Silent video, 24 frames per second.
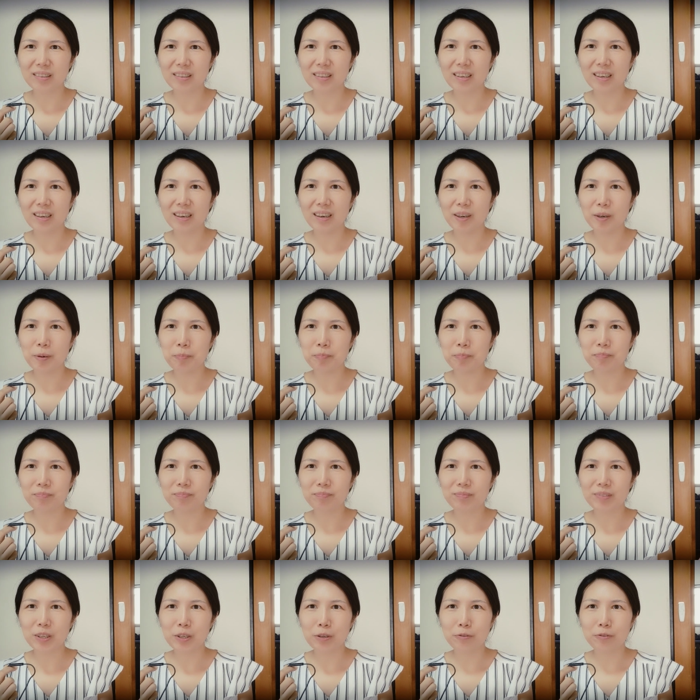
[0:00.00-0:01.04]
um,
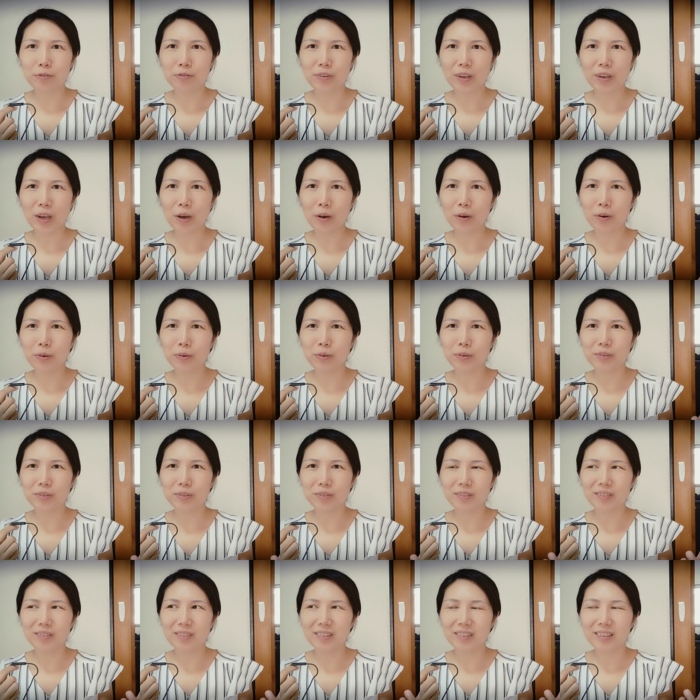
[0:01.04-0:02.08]
you feel
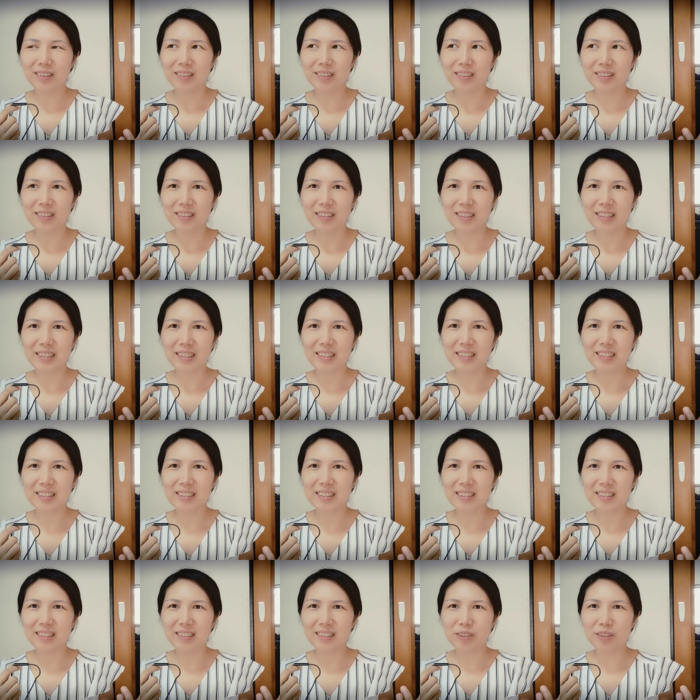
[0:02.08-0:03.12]
it's
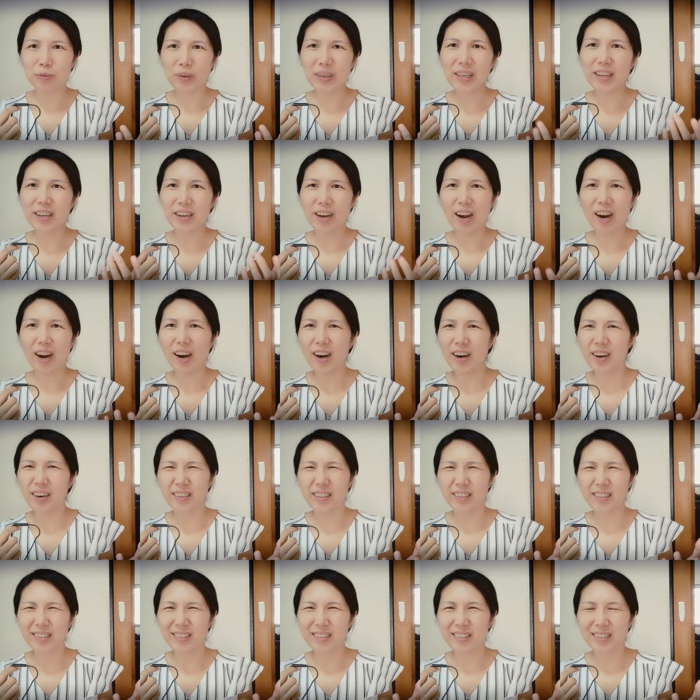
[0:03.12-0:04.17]
really
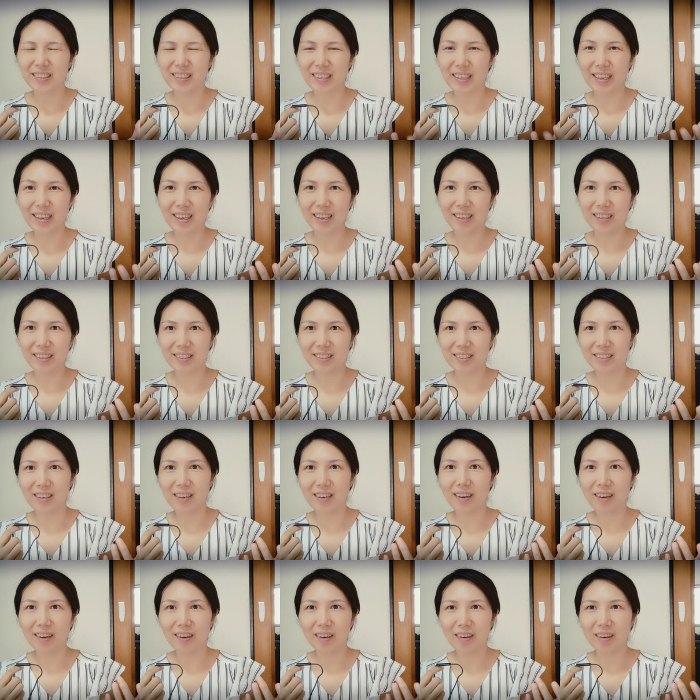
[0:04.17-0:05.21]
hard and
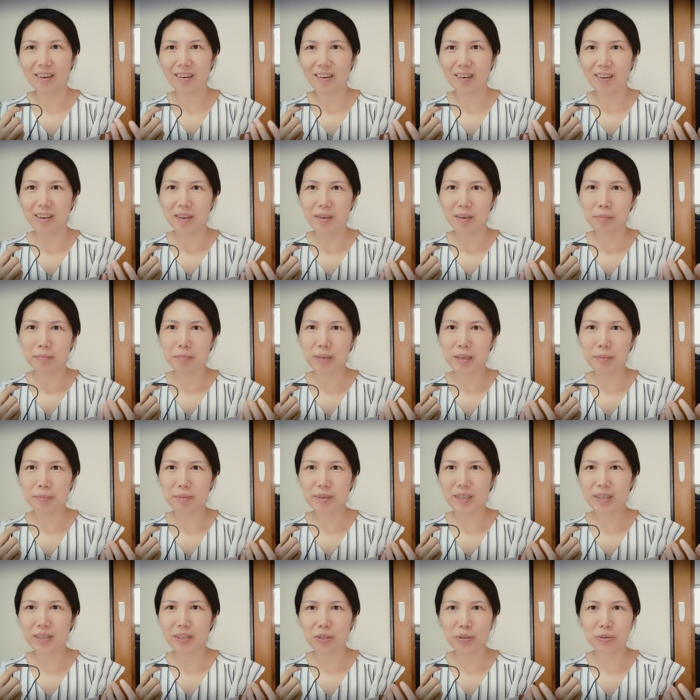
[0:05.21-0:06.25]
uh,
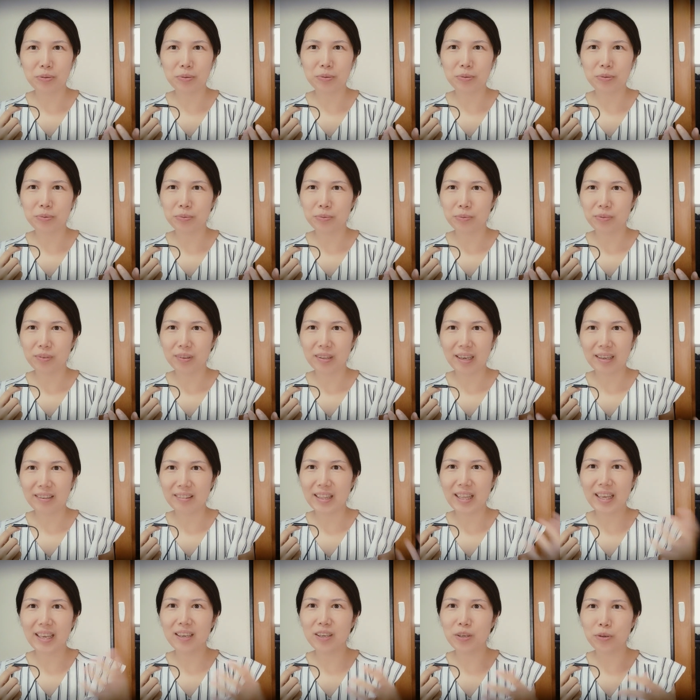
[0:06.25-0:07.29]
maybe you and
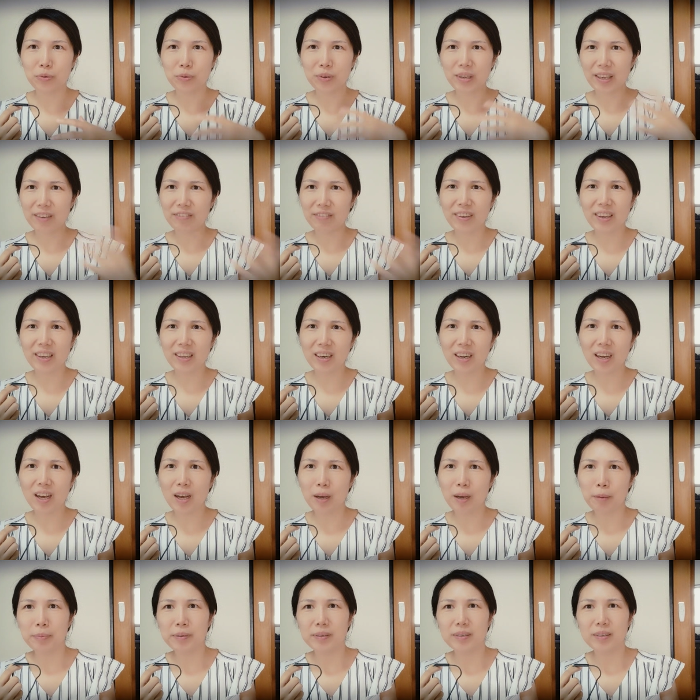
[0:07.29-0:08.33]
then you give it
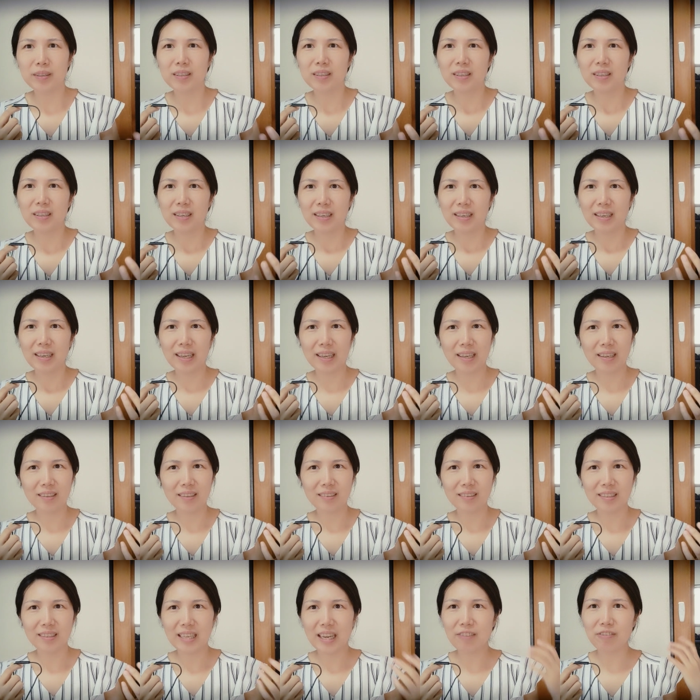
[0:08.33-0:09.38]
up and
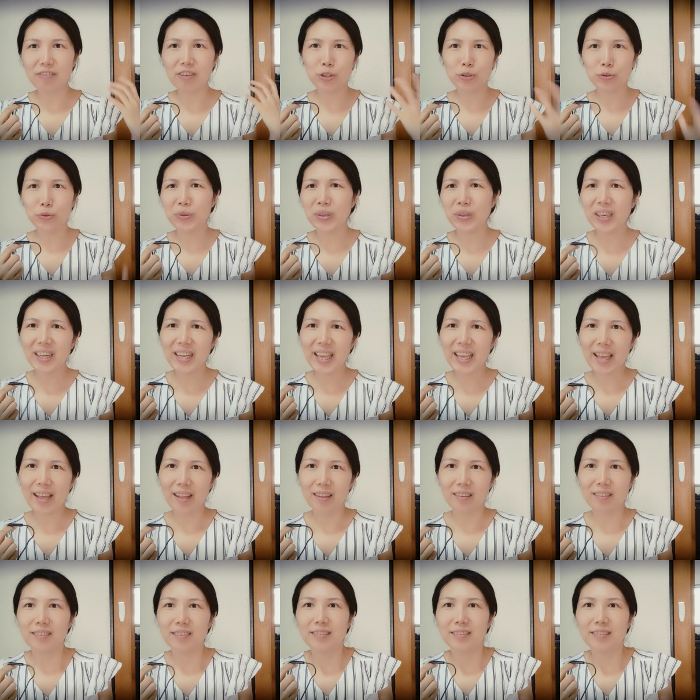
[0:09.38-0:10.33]
never do it again